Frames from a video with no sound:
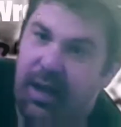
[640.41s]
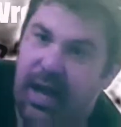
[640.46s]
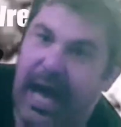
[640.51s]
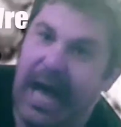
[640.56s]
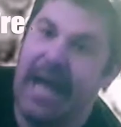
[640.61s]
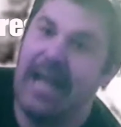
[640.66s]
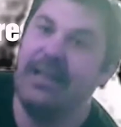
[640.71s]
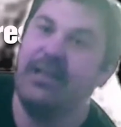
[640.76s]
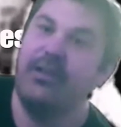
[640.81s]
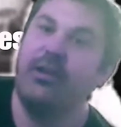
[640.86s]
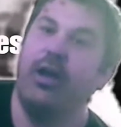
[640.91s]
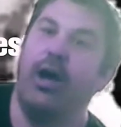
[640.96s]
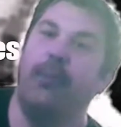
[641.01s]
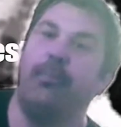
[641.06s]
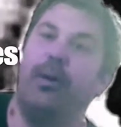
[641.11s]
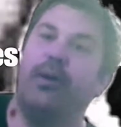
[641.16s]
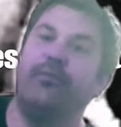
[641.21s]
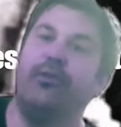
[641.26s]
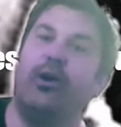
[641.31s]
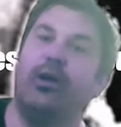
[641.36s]
And
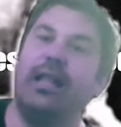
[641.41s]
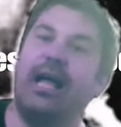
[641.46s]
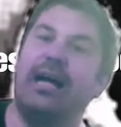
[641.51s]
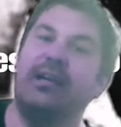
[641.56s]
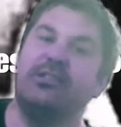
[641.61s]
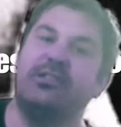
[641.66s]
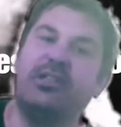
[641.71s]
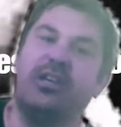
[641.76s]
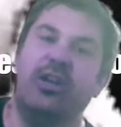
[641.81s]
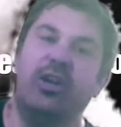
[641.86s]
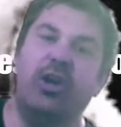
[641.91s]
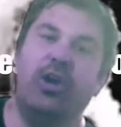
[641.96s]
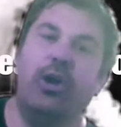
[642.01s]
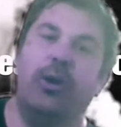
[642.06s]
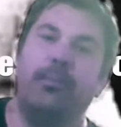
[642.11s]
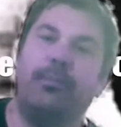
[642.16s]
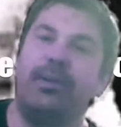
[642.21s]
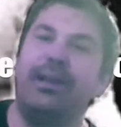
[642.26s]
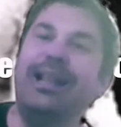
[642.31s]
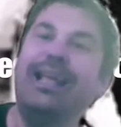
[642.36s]
above all else,
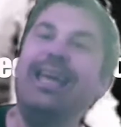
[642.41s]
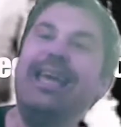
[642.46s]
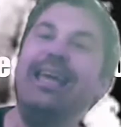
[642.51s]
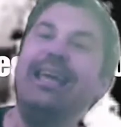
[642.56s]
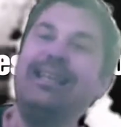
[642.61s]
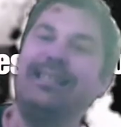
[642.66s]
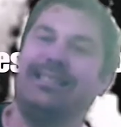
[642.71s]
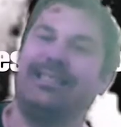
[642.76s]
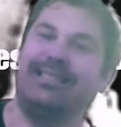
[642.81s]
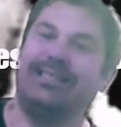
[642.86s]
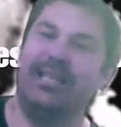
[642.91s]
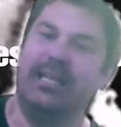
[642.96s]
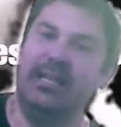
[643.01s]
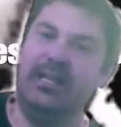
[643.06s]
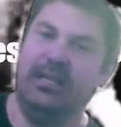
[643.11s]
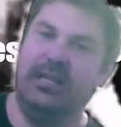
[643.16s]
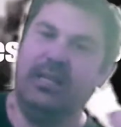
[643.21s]
please